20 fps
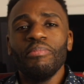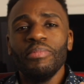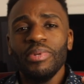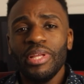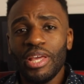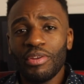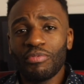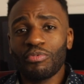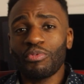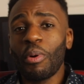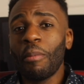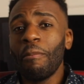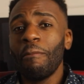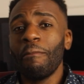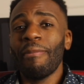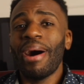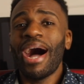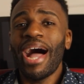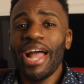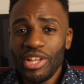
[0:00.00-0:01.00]
it from
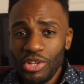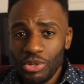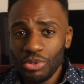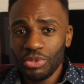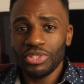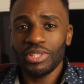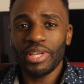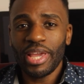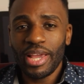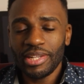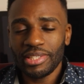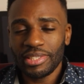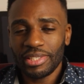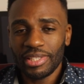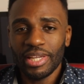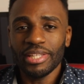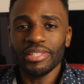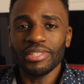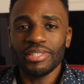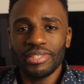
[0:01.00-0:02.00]
my use case
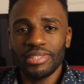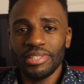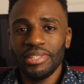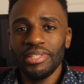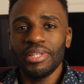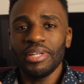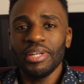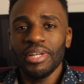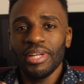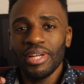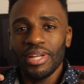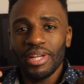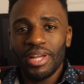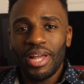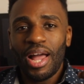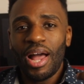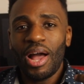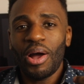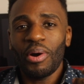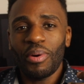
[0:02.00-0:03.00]
and see
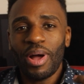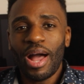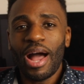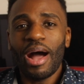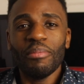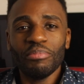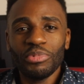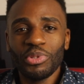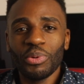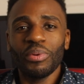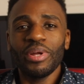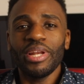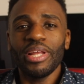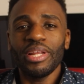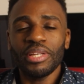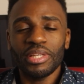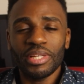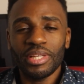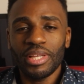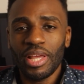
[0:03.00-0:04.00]
how I'm doing
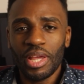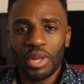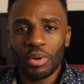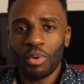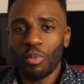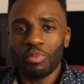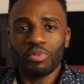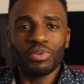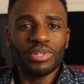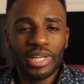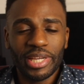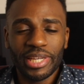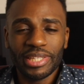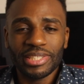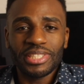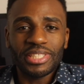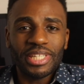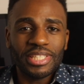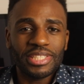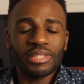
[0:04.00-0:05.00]
it, and hopefully it can
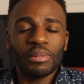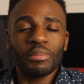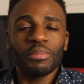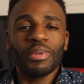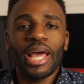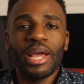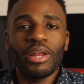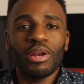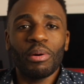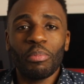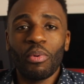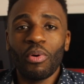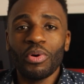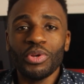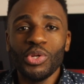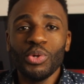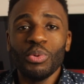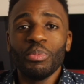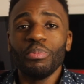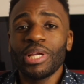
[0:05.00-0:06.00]
shed some light
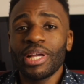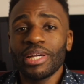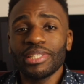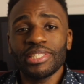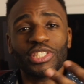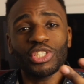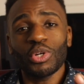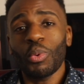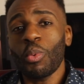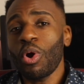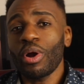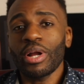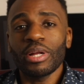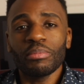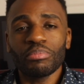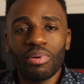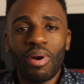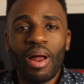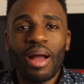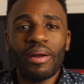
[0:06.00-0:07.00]
upon you, because it's a work in
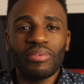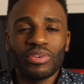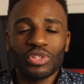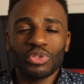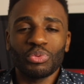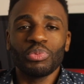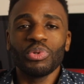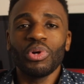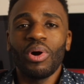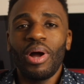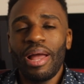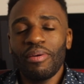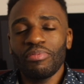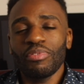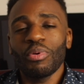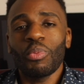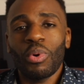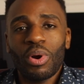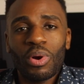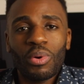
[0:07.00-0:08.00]
progress. We all have
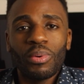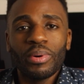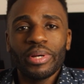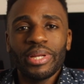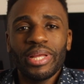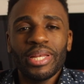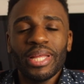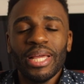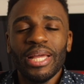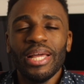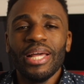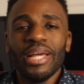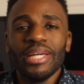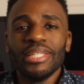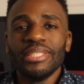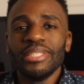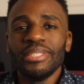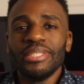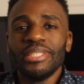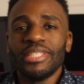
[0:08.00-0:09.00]
to work on it.
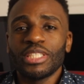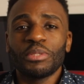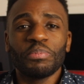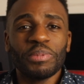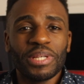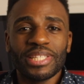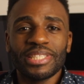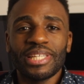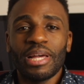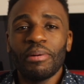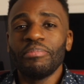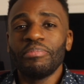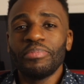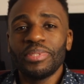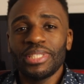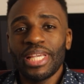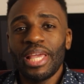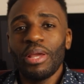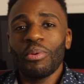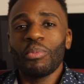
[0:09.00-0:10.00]
Just because I'm
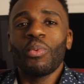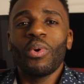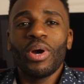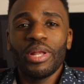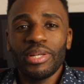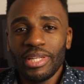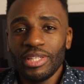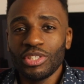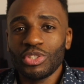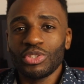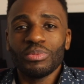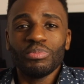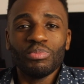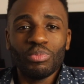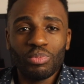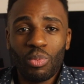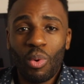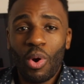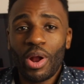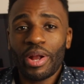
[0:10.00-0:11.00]
saying what is
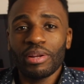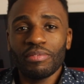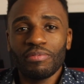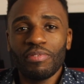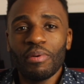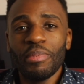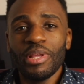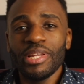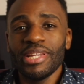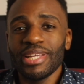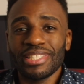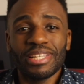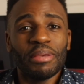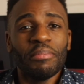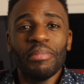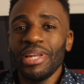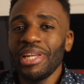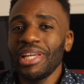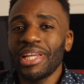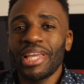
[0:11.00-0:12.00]
working for me doesn't
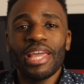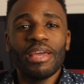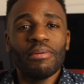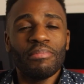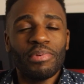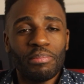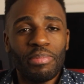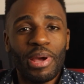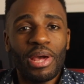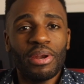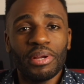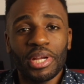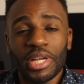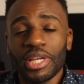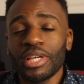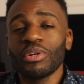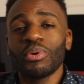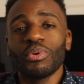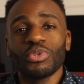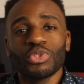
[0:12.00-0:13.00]
mean it can't be better. It
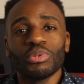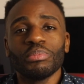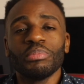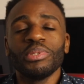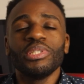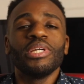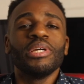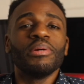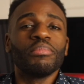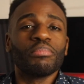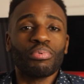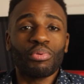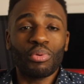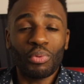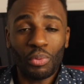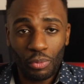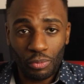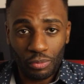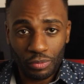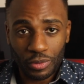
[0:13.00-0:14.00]
can also be
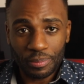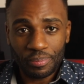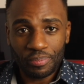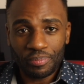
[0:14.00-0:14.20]
improved.